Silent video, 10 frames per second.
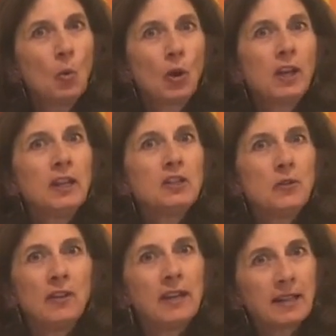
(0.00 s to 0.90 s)
we're going to do
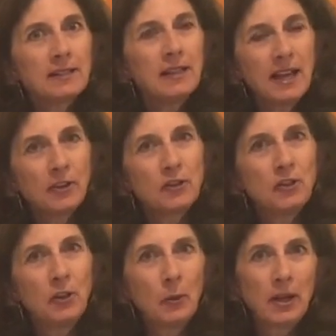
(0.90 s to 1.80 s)
the next letter. Do
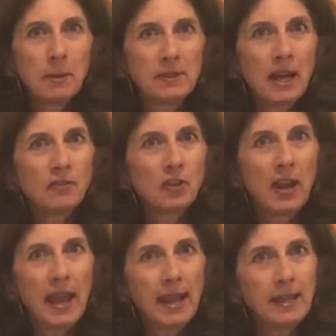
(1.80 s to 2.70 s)
you know what comes after
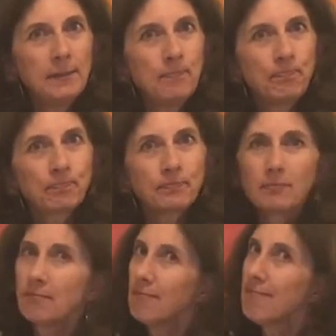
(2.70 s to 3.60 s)
A?
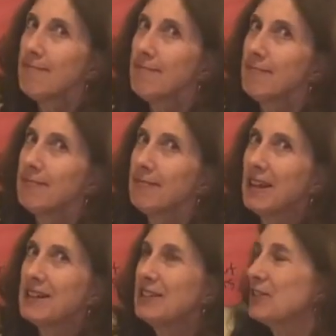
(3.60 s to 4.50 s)
Hmm,
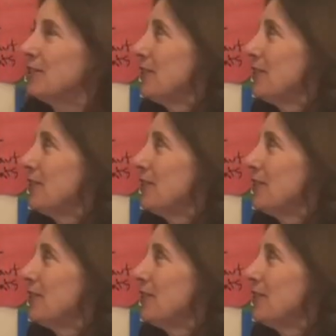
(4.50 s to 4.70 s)
let's